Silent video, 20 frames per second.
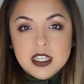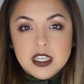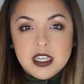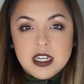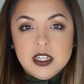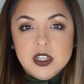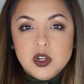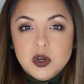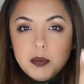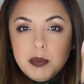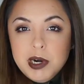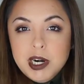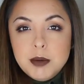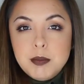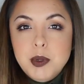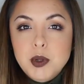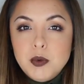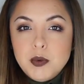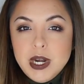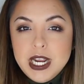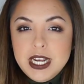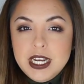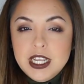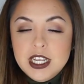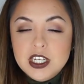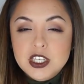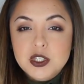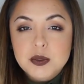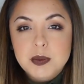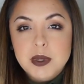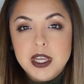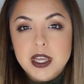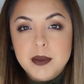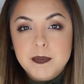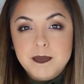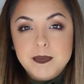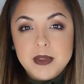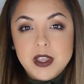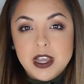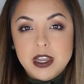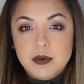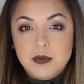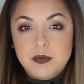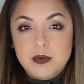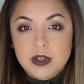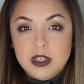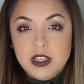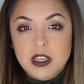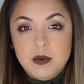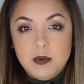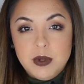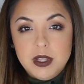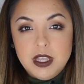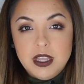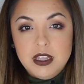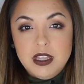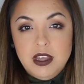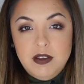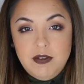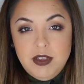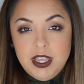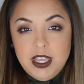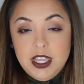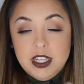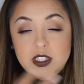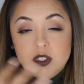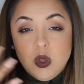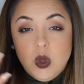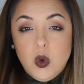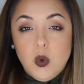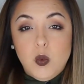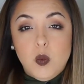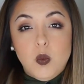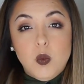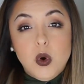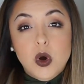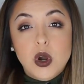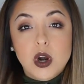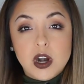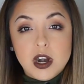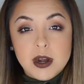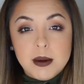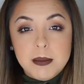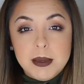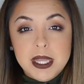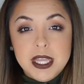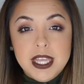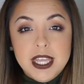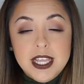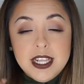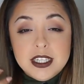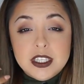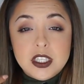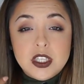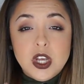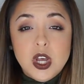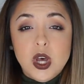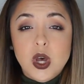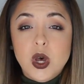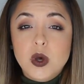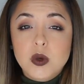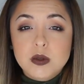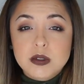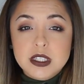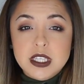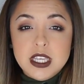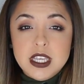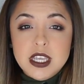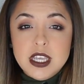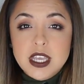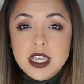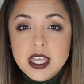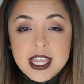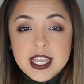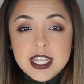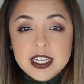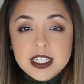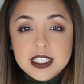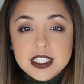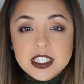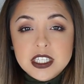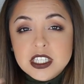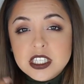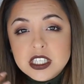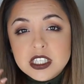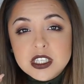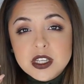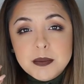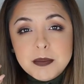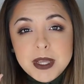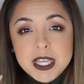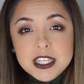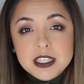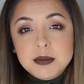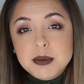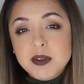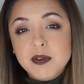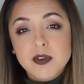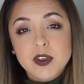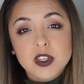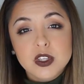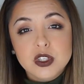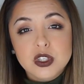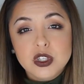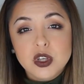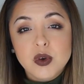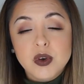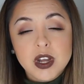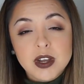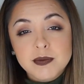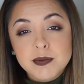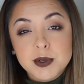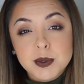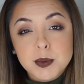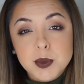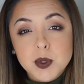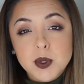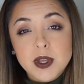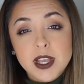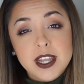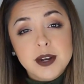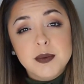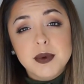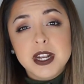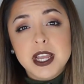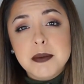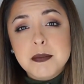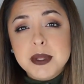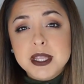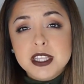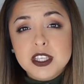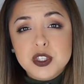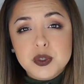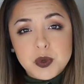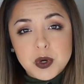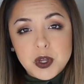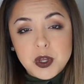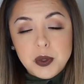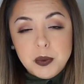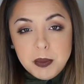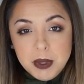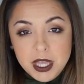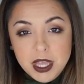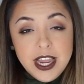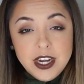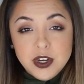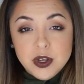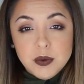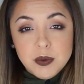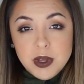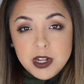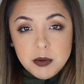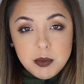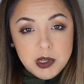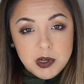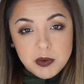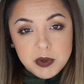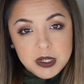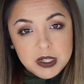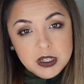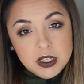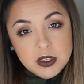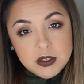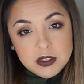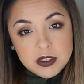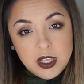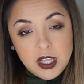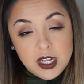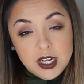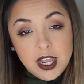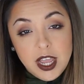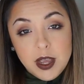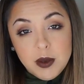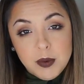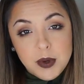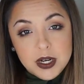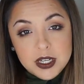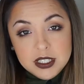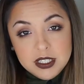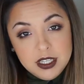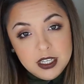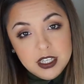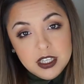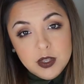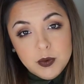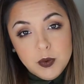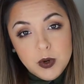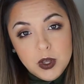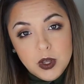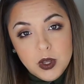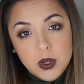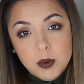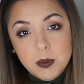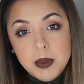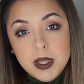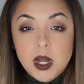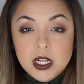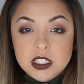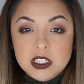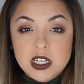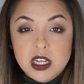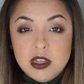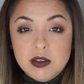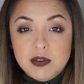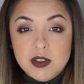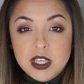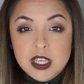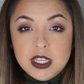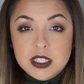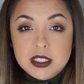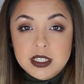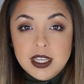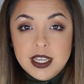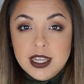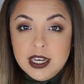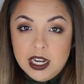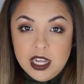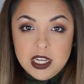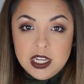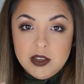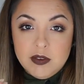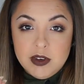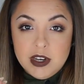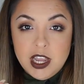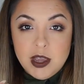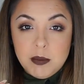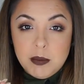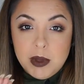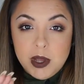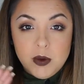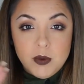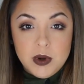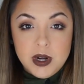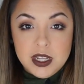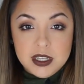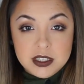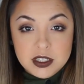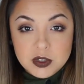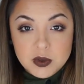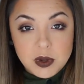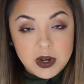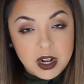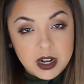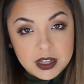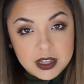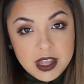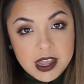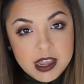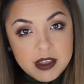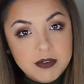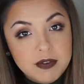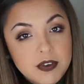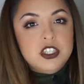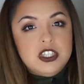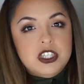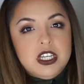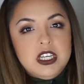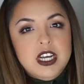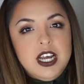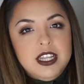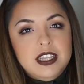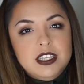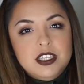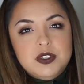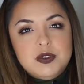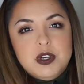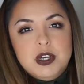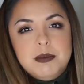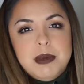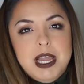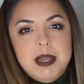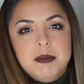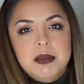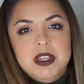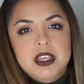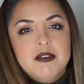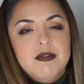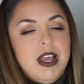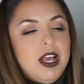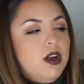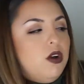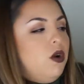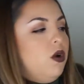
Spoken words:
looking a little purple rainish, but I really, really love it. It's warm, it's cozy, it just makes me feel so comfortable, and when I'm in this robe, I don't want to put real clothes on. I want to sit in the robe, watch Netflix, and not give a damn about what else is going on in life. She got this robe, I believe, at